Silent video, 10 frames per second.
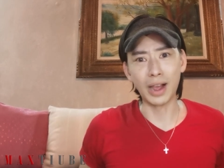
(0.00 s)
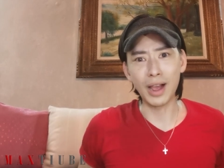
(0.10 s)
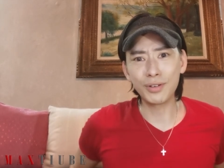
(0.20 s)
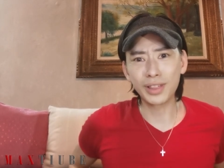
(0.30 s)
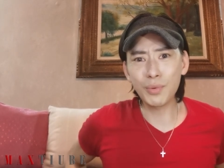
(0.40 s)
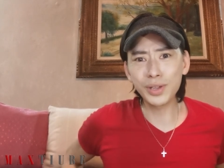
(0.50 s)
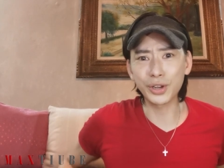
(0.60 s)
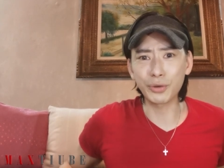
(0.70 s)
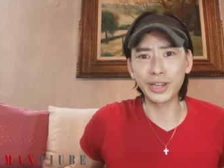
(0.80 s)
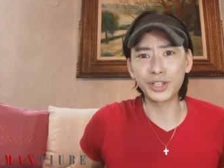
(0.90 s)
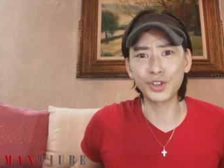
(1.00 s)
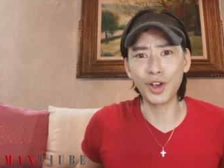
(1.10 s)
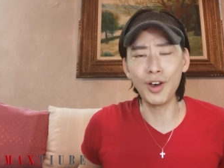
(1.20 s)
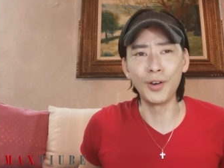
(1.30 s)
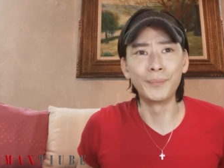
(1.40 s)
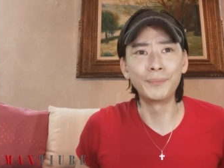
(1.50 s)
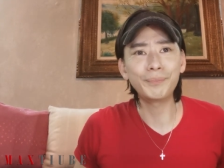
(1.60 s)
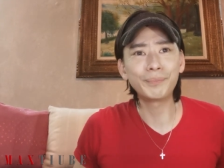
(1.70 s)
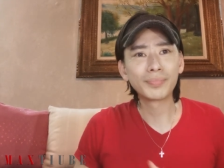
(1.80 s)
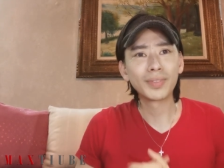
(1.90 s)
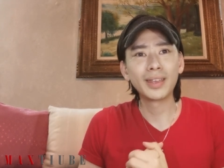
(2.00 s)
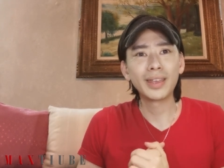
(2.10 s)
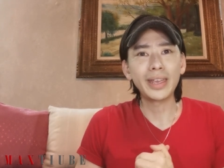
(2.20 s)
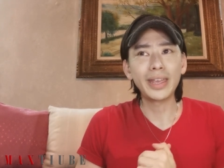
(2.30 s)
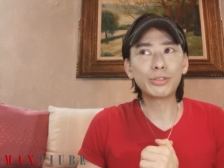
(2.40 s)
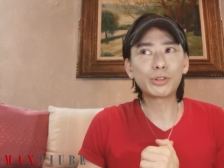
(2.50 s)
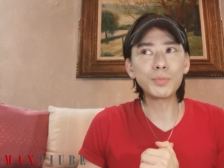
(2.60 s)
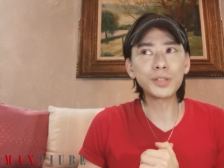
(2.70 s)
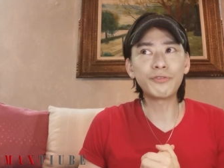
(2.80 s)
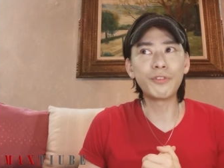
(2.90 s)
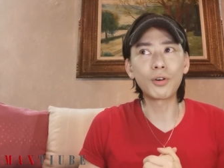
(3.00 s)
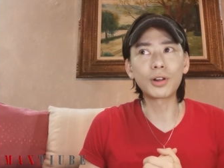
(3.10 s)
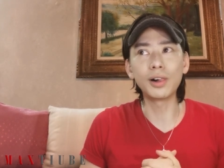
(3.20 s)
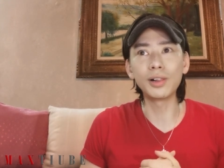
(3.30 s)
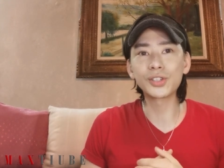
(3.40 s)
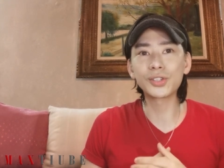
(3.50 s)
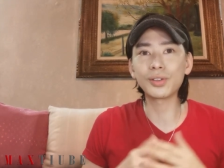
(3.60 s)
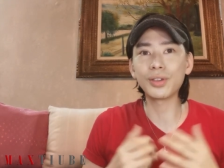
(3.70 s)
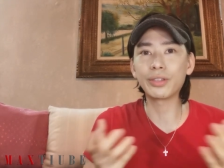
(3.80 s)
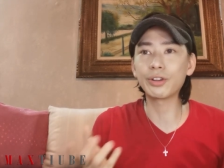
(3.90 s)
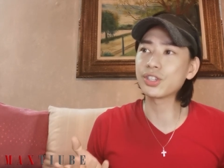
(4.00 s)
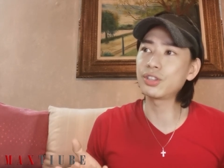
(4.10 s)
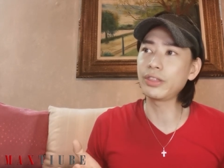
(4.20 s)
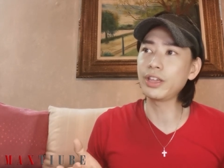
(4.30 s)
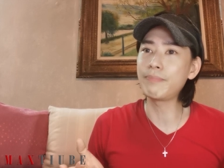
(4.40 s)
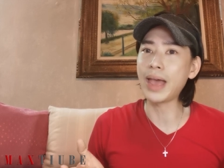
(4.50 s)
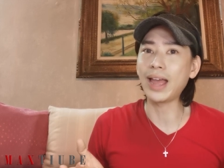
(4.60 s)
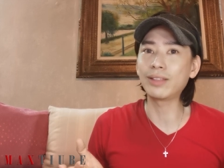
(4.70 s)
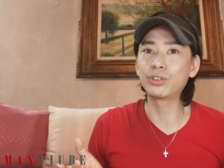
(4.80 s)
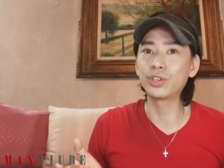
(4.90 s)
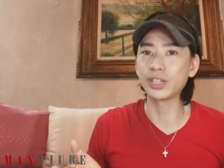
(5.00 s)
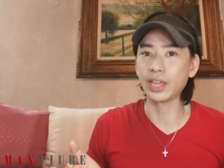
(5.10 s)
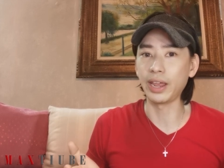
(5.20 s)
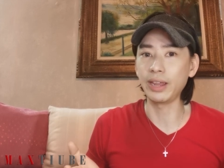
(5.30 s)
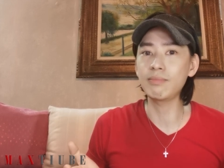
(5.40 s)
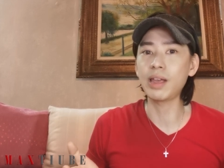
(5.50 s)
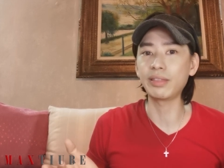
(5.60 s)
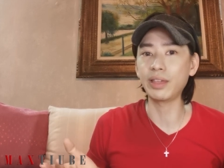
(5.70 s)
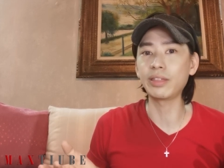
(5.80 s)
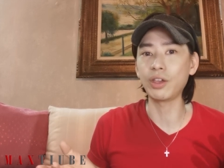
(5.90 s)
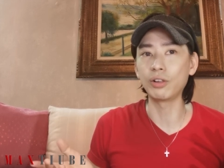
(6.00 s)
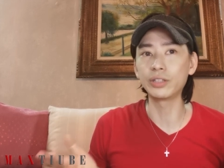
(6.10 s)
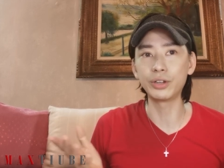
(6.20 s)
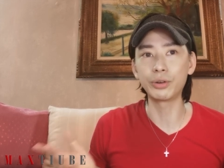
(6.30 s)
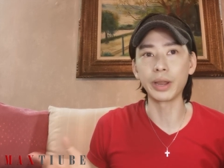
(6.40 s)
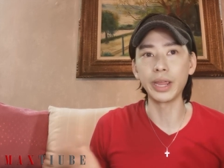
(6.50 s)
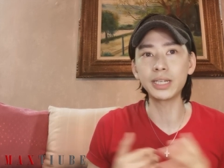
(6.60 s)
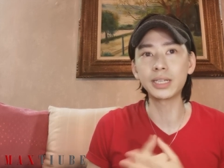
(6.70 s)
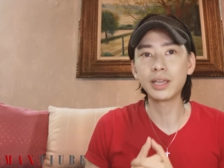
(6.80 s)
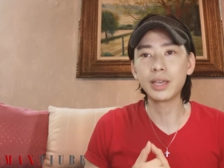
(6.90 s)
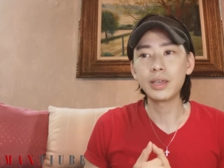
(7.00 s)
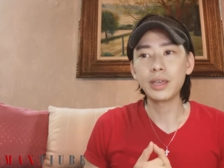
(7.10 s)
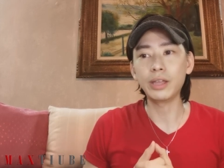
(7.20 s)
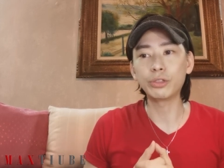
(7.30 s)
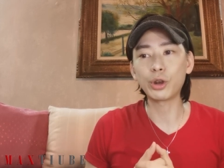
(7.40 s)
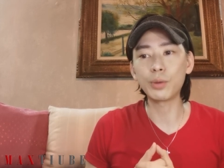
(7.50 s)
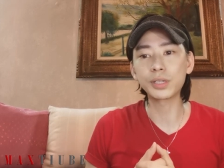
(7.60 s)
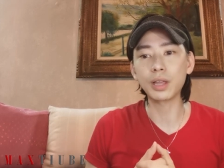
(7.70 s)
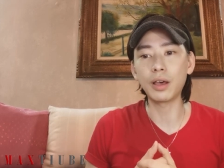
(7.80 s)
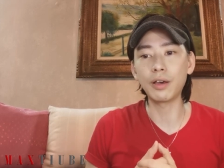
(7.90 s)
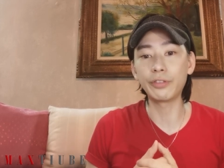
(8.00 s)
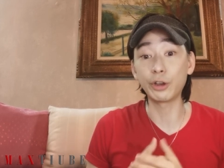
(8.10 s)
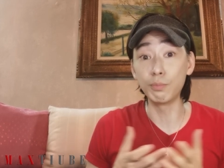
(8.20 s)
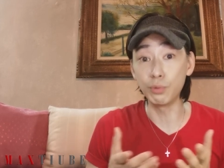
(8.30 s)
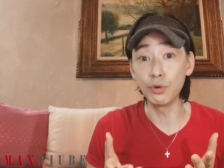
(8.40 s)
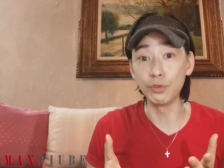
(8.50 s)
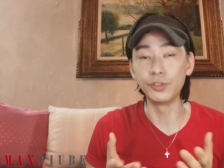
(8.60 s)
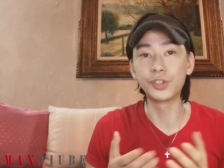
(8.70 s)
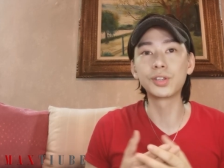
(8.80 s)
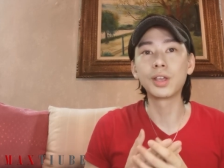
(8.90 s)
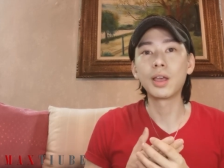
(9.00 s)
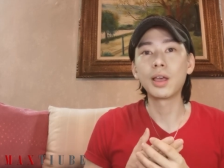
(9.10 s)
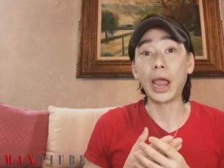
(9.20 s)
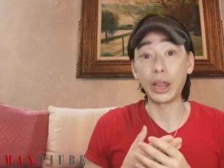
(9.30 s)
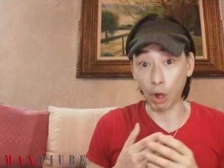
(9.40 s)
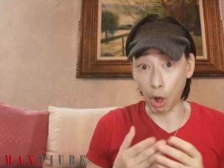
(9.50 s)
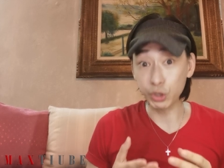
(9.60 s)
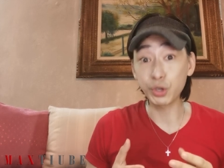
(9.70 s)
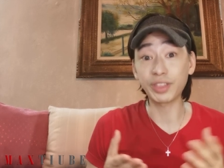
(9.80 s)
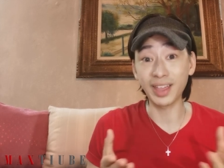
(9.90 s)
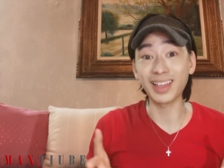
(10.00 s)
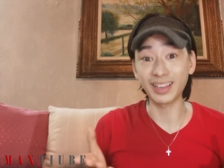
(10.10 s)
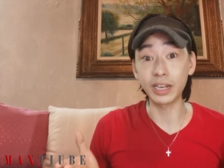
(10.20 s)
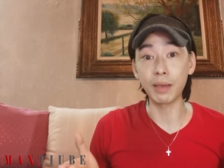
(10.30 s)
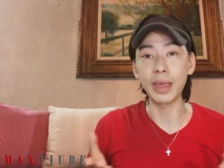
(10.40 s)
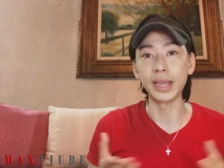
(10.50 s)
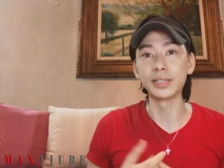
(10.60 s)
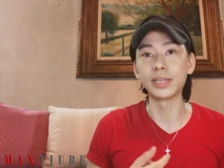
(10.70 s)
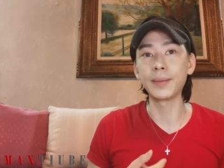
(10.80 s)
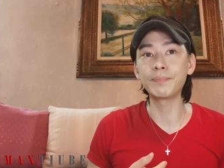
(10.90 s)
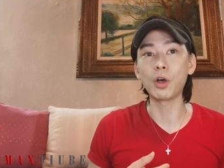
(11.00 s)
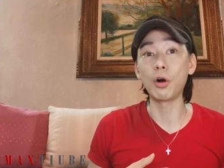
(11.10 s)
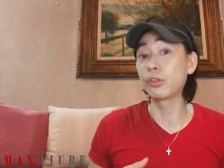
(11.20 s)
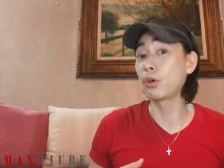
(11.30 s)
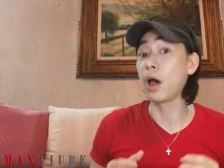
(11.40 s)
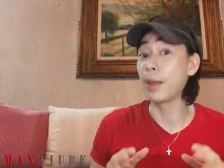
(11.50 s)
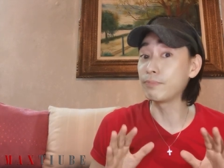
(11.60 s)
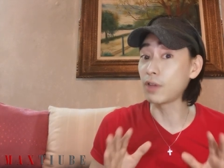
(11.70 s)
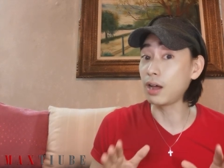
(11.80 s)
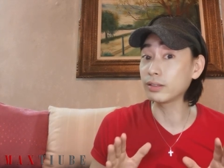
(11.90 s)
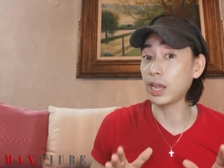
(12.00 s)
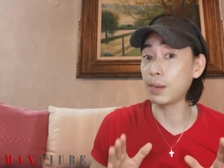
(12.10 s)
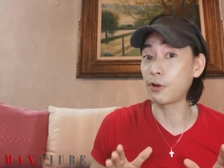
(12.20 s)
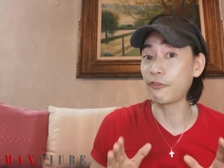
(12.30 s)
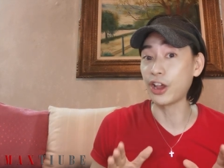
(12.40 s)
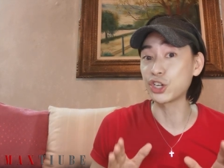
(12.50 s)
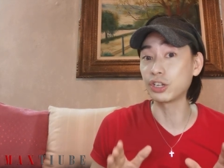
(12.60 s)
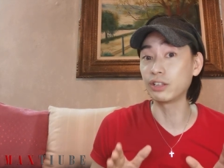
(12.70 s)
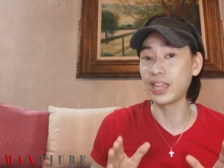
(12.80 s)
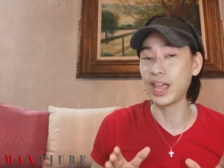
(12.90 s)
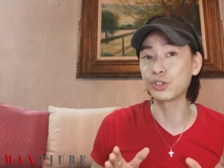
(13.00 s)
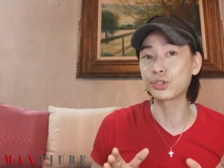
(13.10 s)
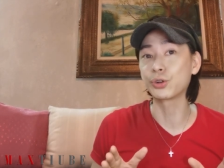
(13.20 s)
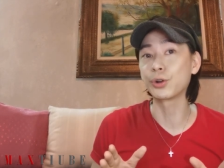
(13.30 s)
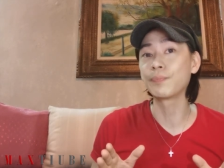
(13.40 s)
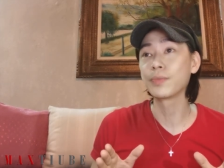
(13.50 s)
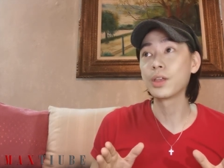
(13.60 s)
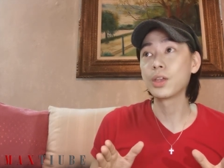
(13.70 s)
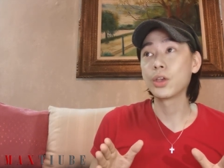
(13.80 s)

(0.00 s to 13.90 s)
Wow, that was a great song. In terms of vocals, there's nothing bad to say. I think they all did great. In terms of their moves, I also think they did amazing, although I'm not a professional dancer,